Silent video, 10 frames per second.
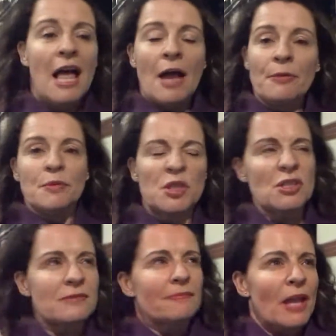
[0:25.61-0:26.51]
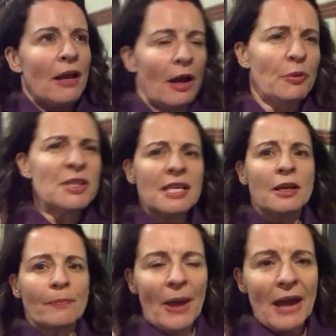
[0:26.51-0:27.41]
And we were just, I wouldn't say
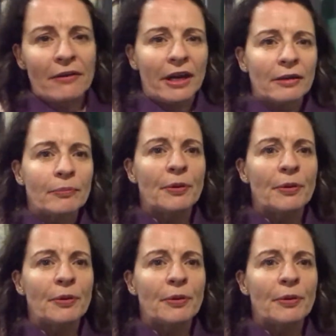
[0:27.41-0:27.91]
comparing,